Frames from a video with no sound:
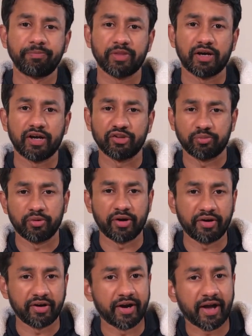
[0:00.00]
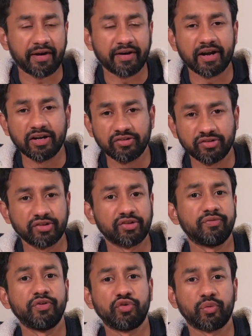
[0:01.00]
exploratory data analysis,
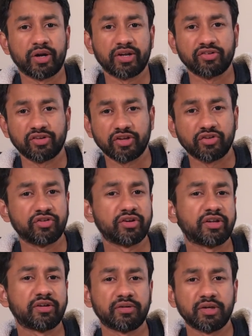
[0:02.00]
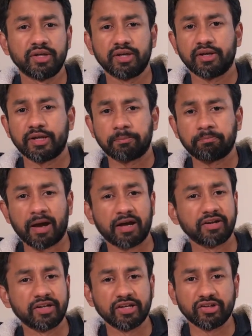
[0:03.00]
visualization, like
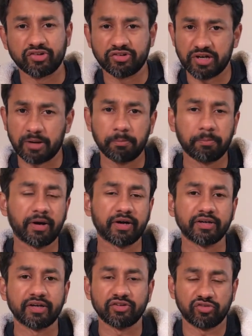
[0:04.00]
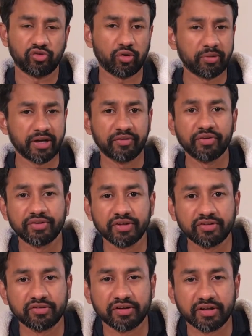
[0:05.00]
Pandas, NumPy, and so many other
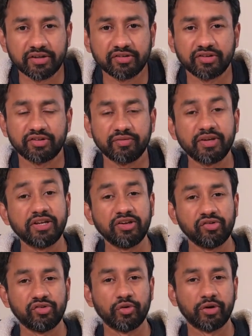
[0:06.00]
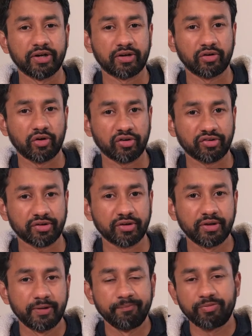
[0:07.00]
things, and hence it's very easy to get lost.
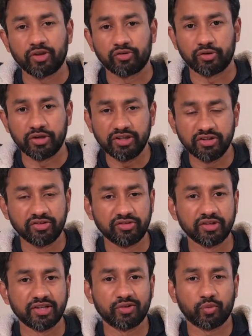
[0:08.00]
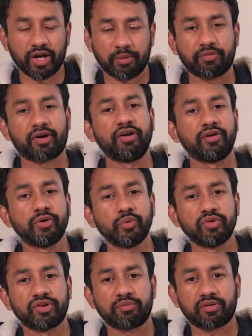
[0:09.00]
So in this series, what I'm trying to do
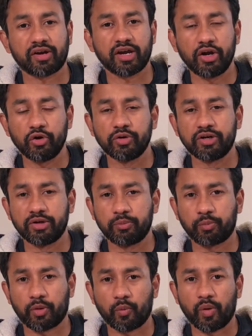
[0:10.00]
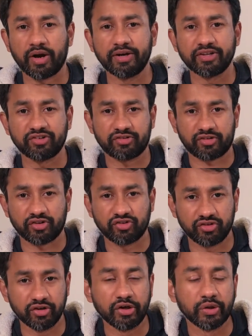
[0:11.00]
is I'm trying to provide a
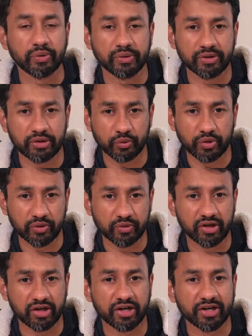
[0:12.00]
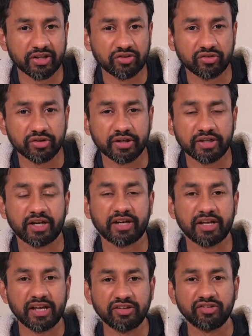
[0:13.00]
structure to your learning journey, and
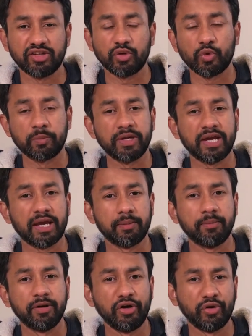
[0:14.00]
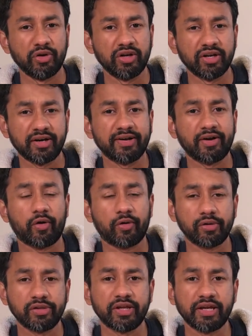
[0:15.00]
hence you would be able to learn
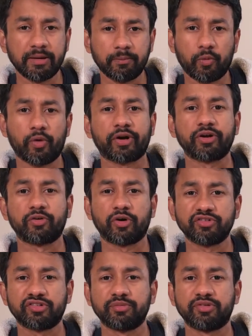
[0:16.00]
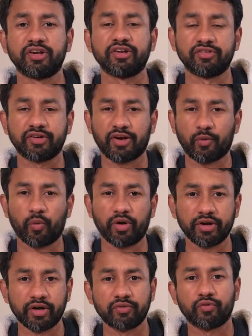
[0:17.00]
all the important concepts that is
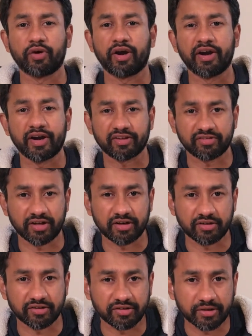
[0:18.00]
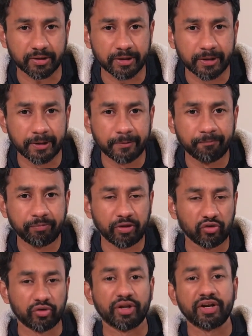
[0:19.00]
required for a data scientist.
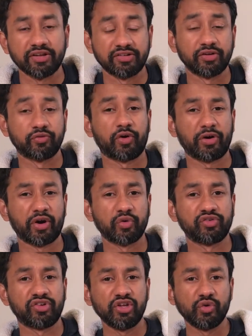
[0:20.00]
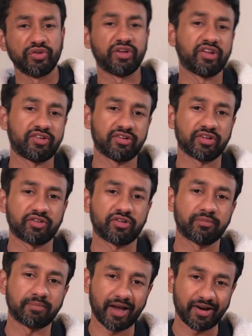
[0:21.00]
So that is it for now. See you in the next
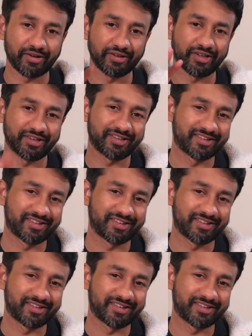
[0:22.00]
session. Bye until then.